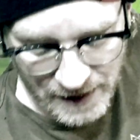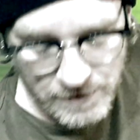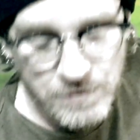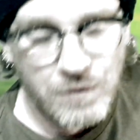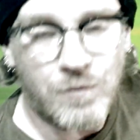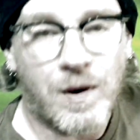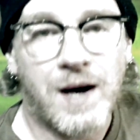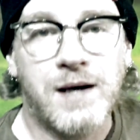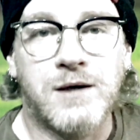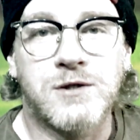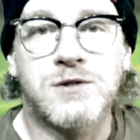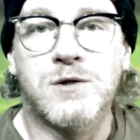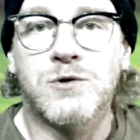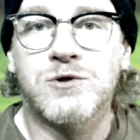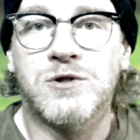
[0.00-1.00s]
I don't know why our
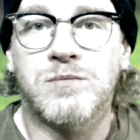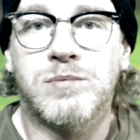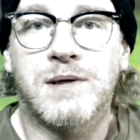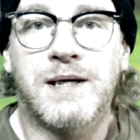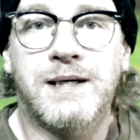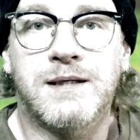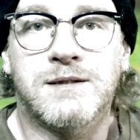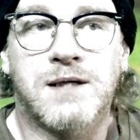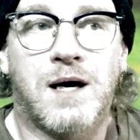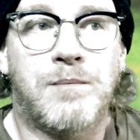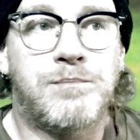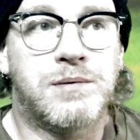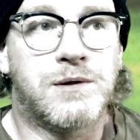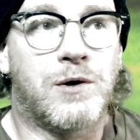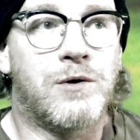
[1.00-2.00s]
Social Blade is
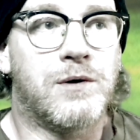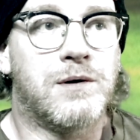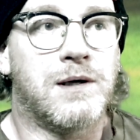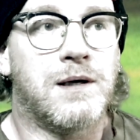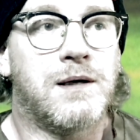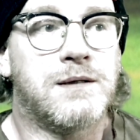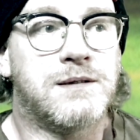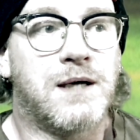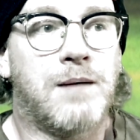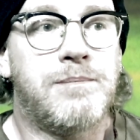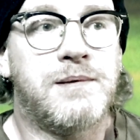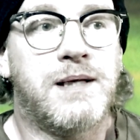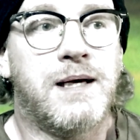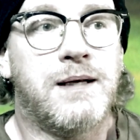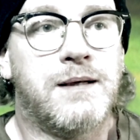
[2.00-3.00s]

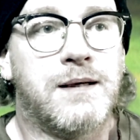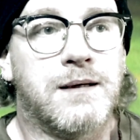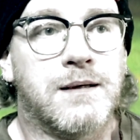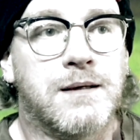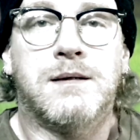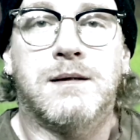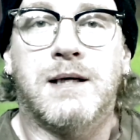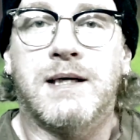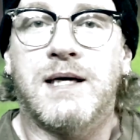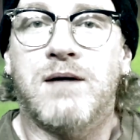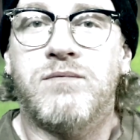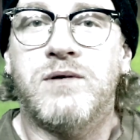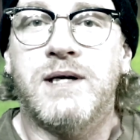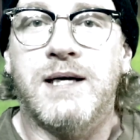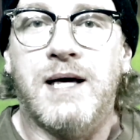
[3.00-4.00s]
updating like
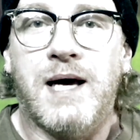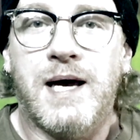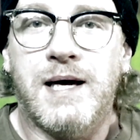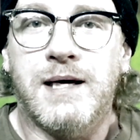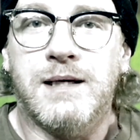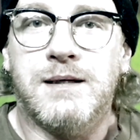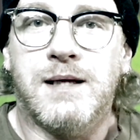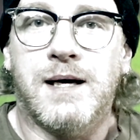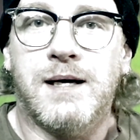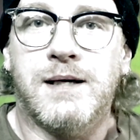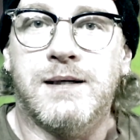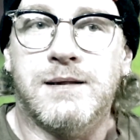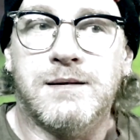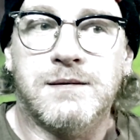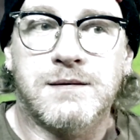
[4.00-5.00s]
every 8
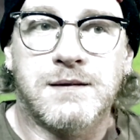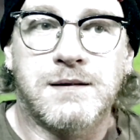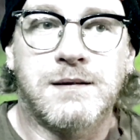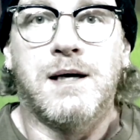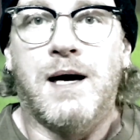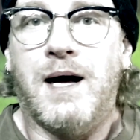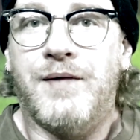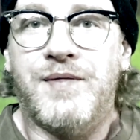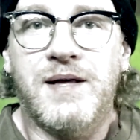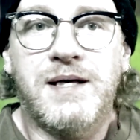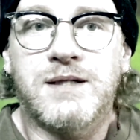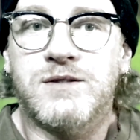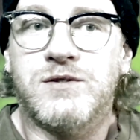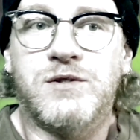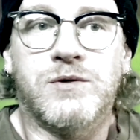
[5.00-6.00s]
days. I think
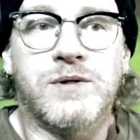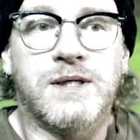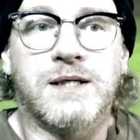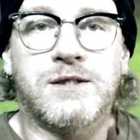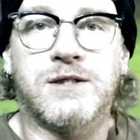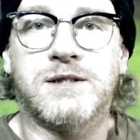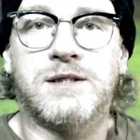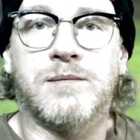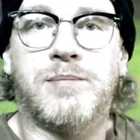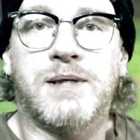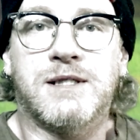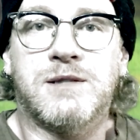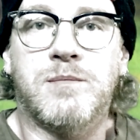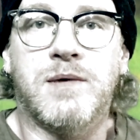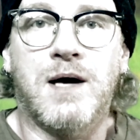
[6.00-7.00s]
it's doing it just to
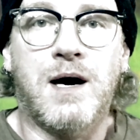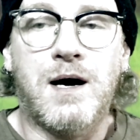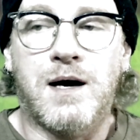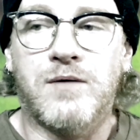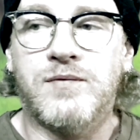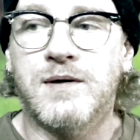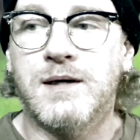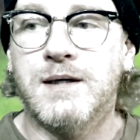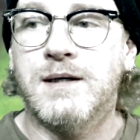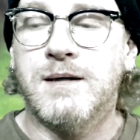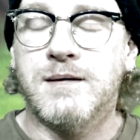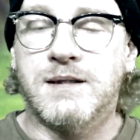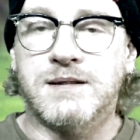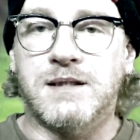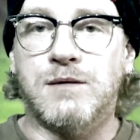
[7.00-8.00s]
piss me off
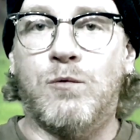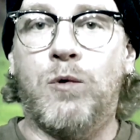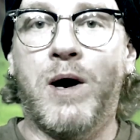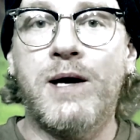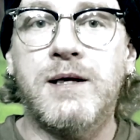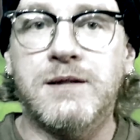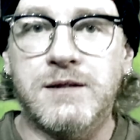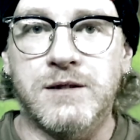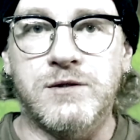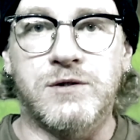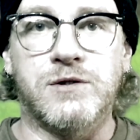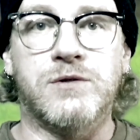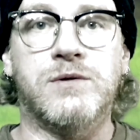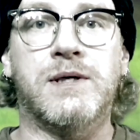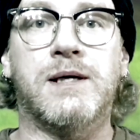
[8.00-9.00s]
because I wanted to
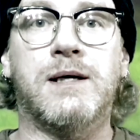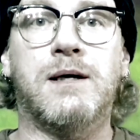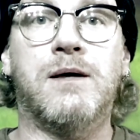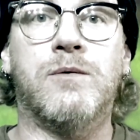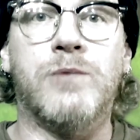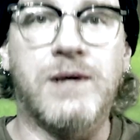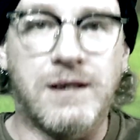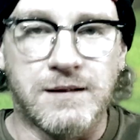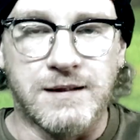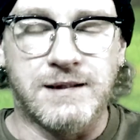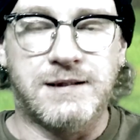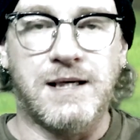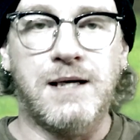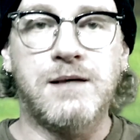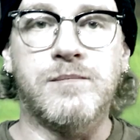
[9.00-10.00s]
do a weekly
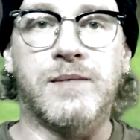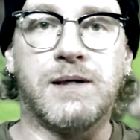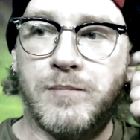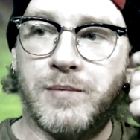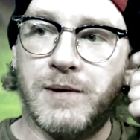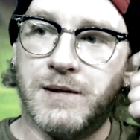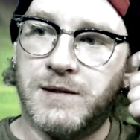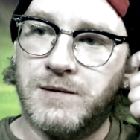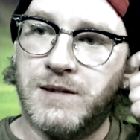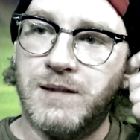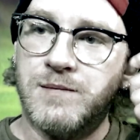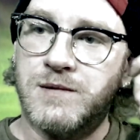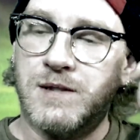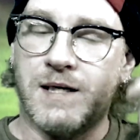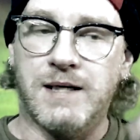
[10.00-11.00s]
segment, but it
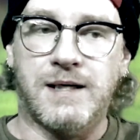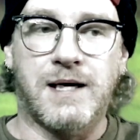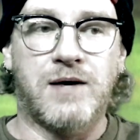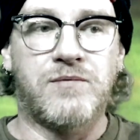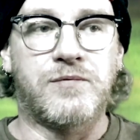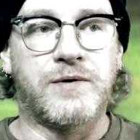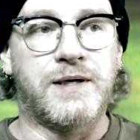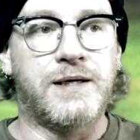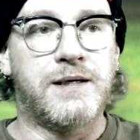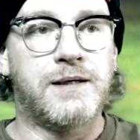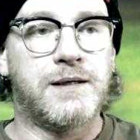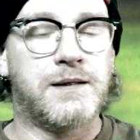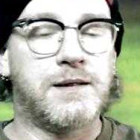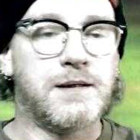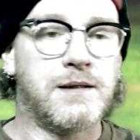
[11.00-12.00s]
seems like every
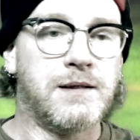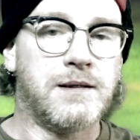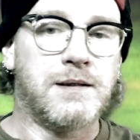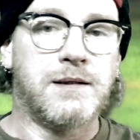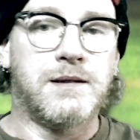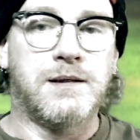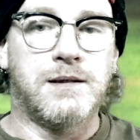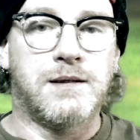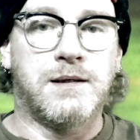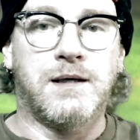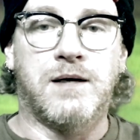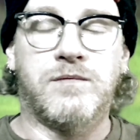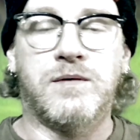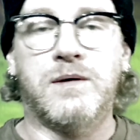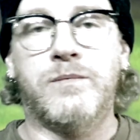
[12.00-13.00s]

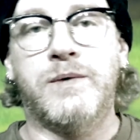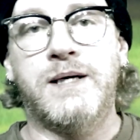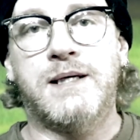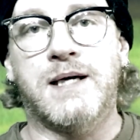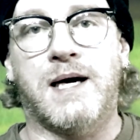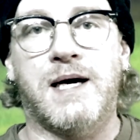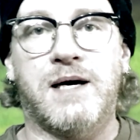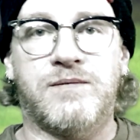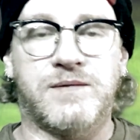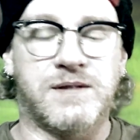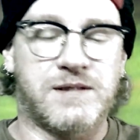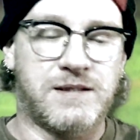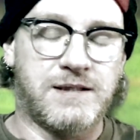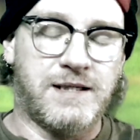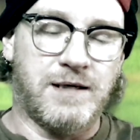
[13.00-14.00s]
week I have to
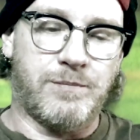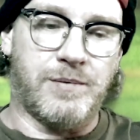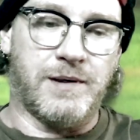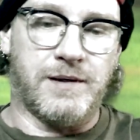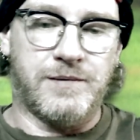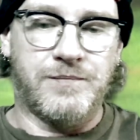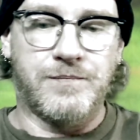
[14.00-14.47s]
skip it.